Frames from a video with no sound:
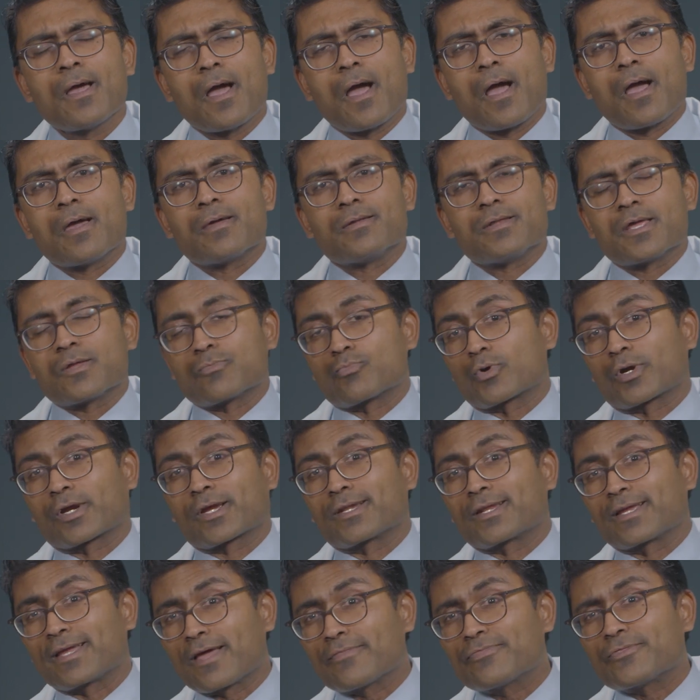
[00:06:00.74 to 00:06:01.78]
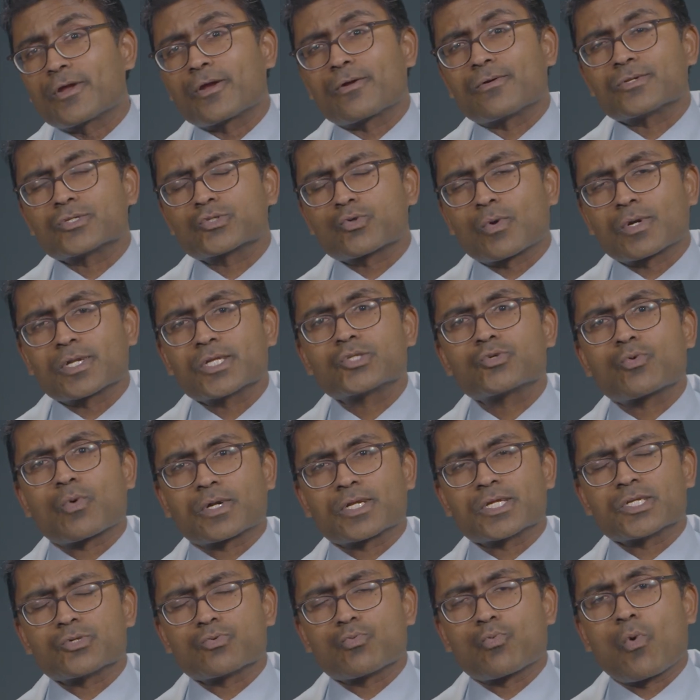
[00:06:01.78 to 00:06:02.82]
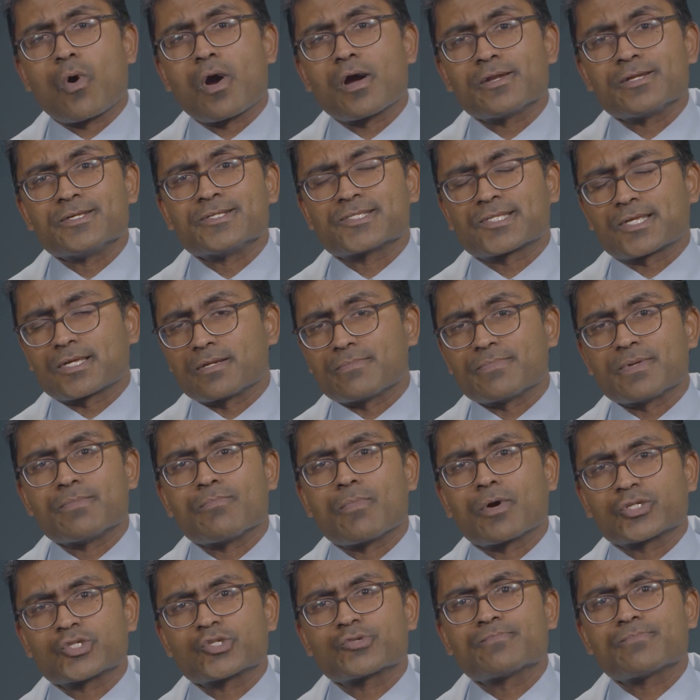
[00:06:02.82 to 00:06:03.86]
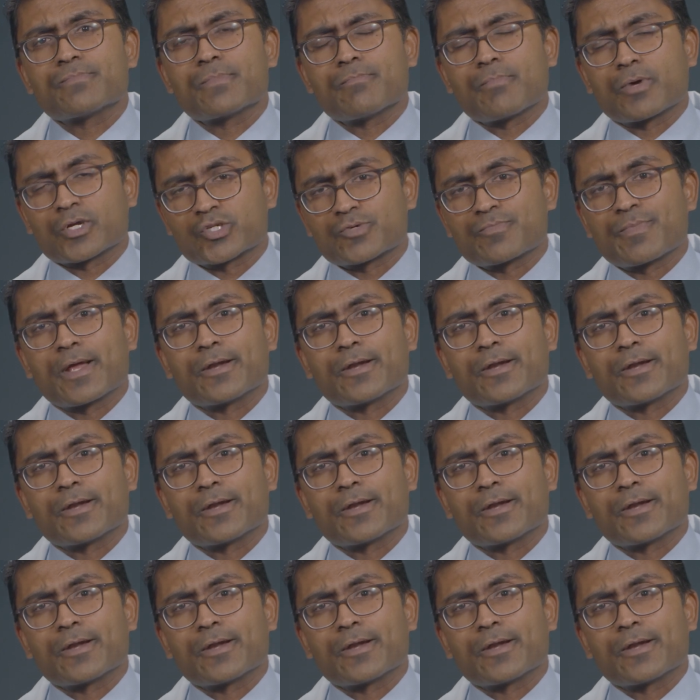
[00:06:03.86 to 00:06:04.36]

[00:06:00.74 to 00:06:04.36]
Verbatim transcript: and, and we're going to get there. And 2021 is going to be much, much